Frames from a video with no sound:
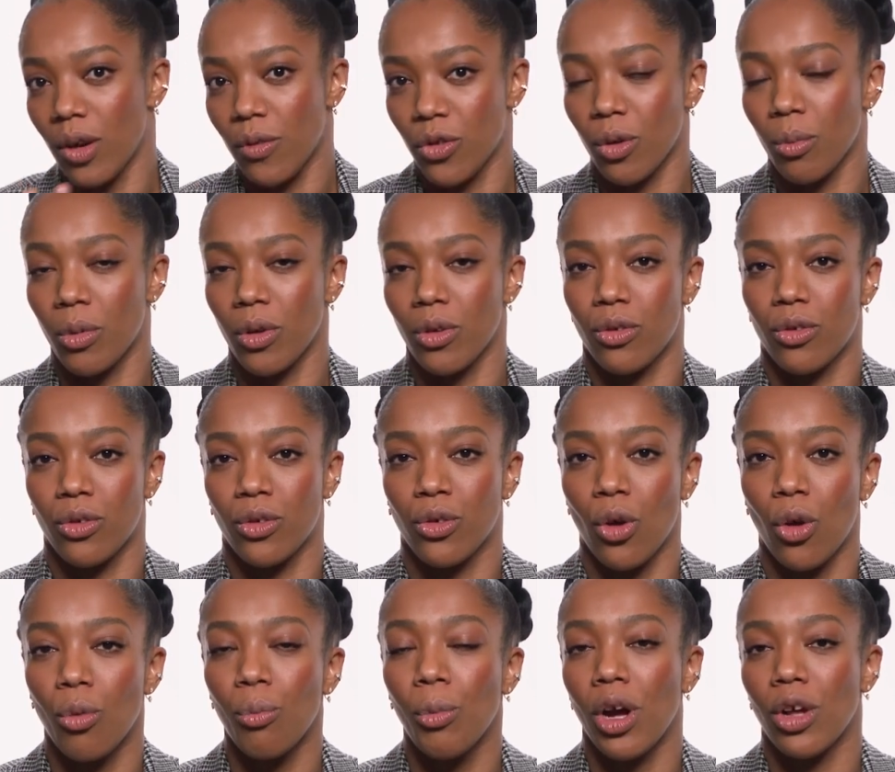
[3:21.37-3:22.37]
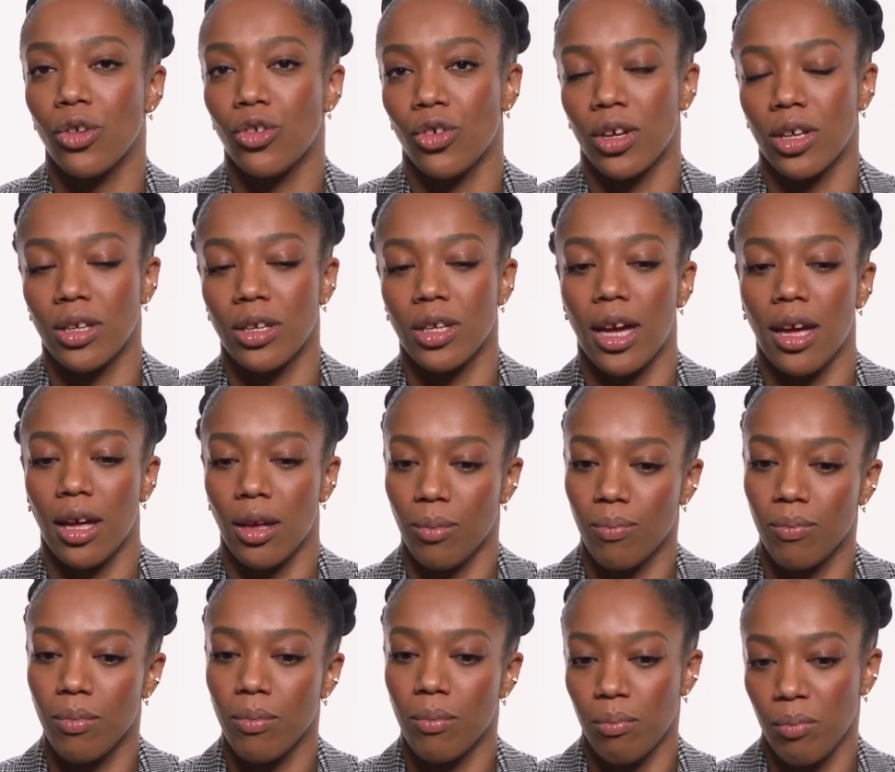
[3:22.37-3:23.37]
love someone so much and yet
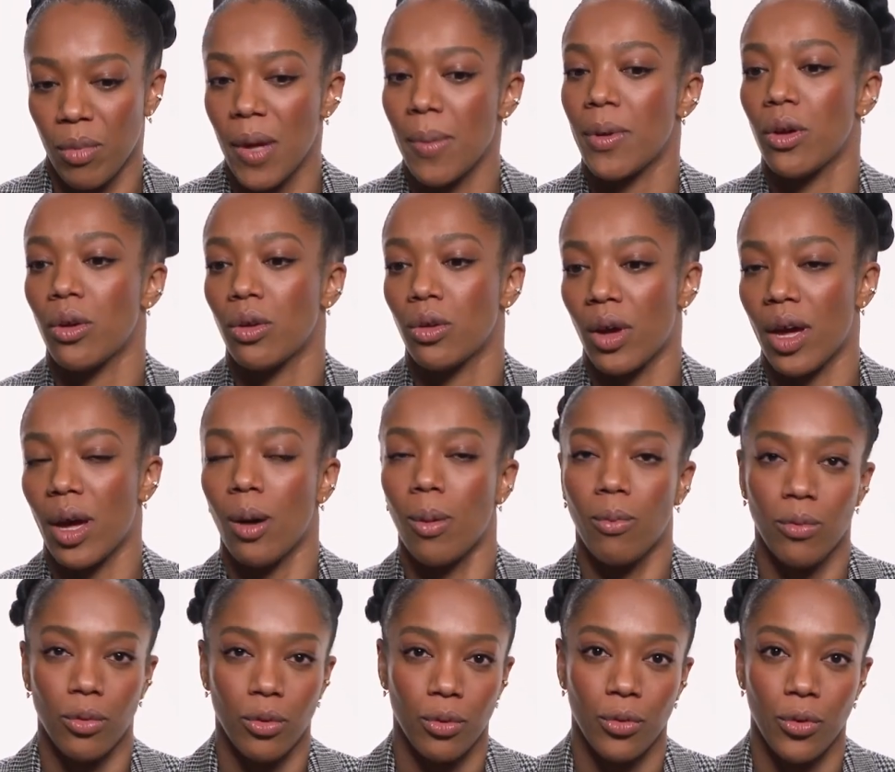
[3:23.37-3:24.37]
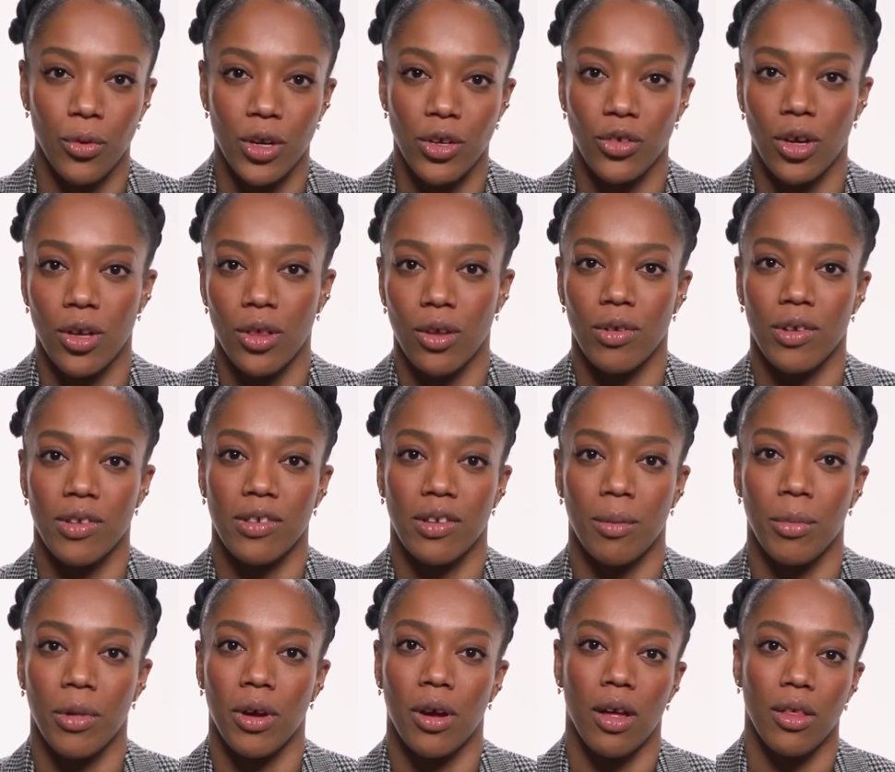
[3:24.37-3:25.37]
maybe you're not helpful for each other in
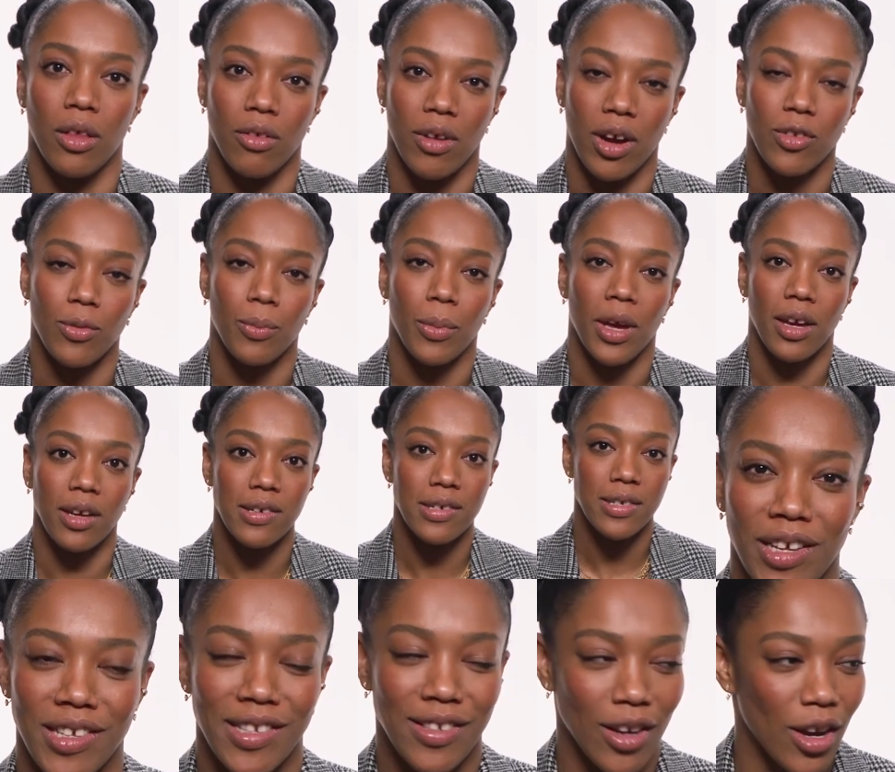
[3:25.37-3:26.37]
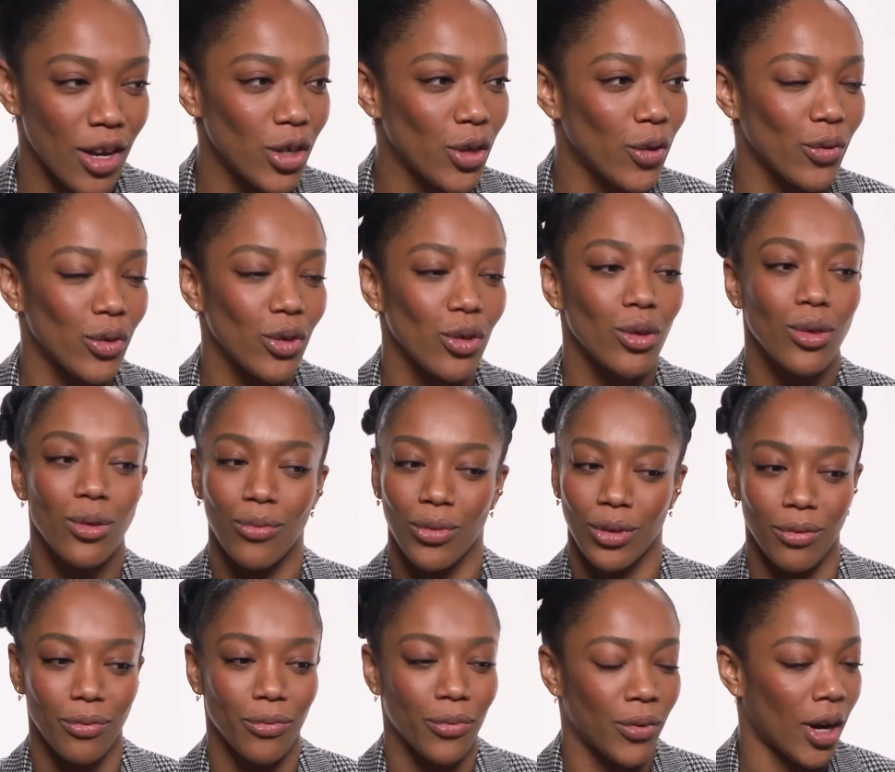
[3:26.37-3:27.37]
some other aspects. It started off
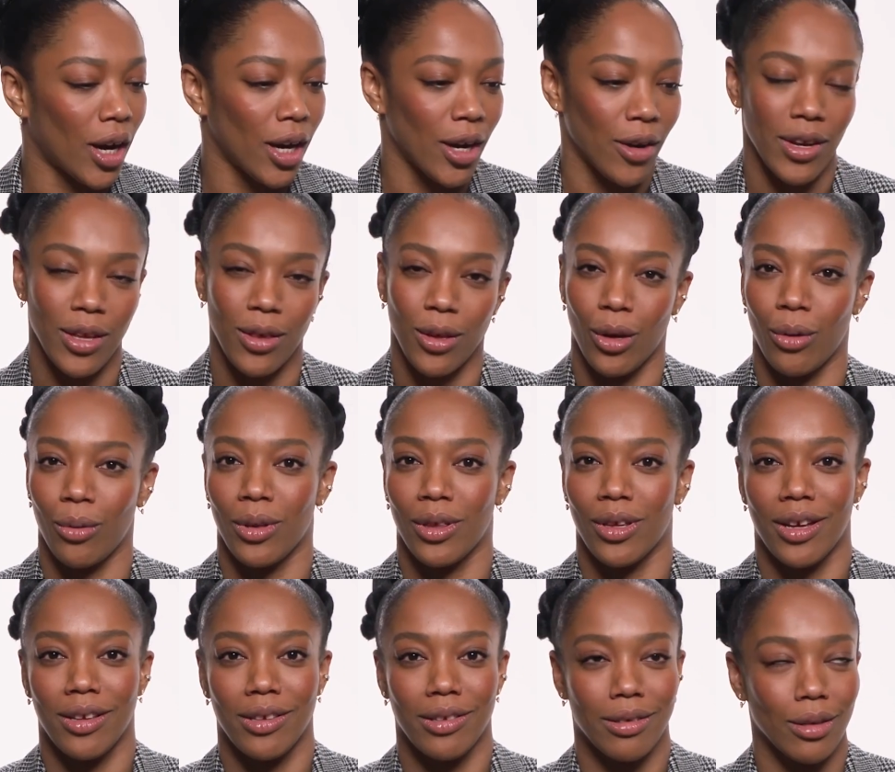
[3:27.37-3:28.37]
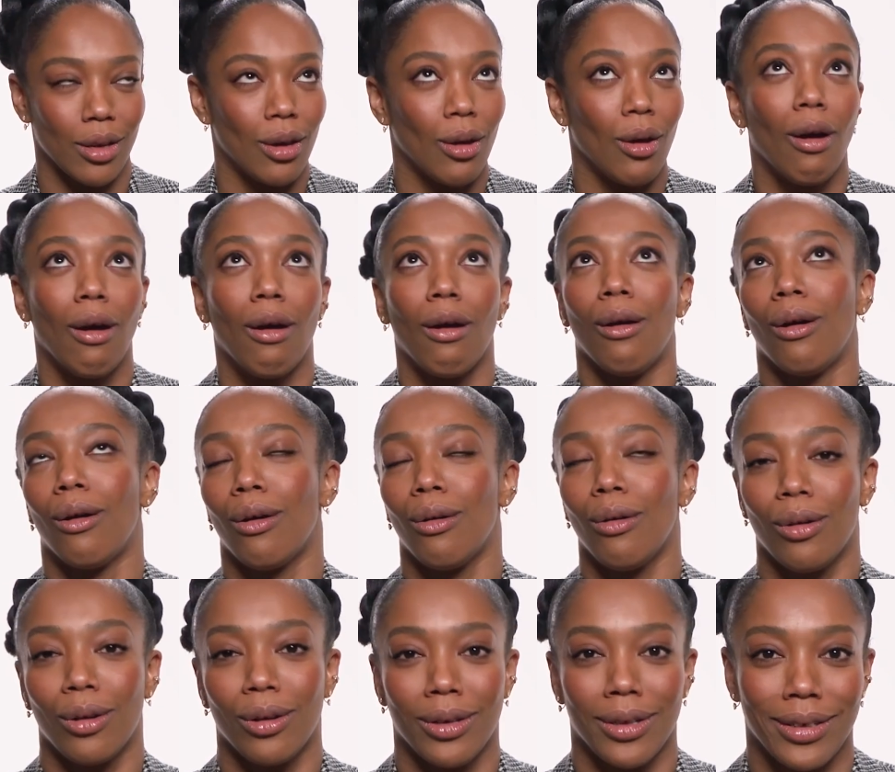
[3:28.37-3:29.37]
youthful and fiery though, and that's,
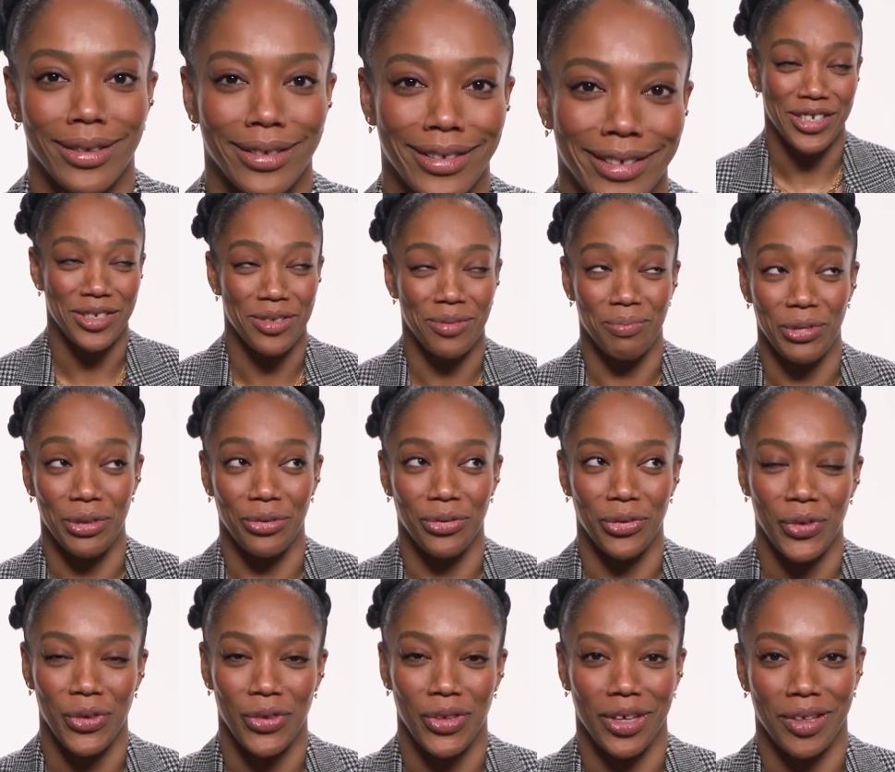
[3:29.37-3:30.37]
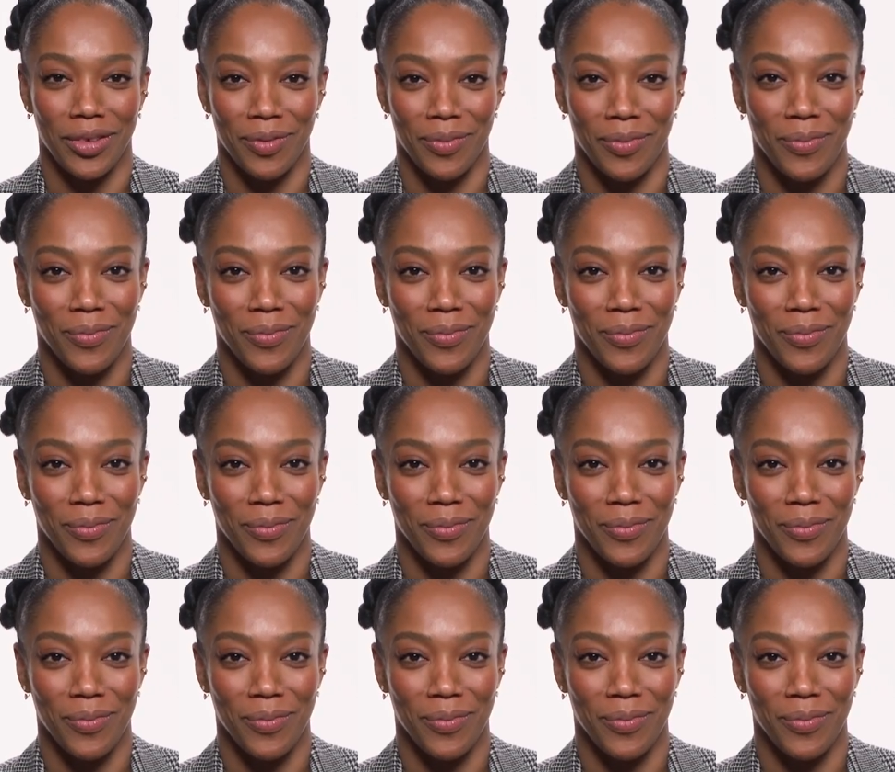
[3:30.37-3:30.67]
oh, it's a beautiful thing.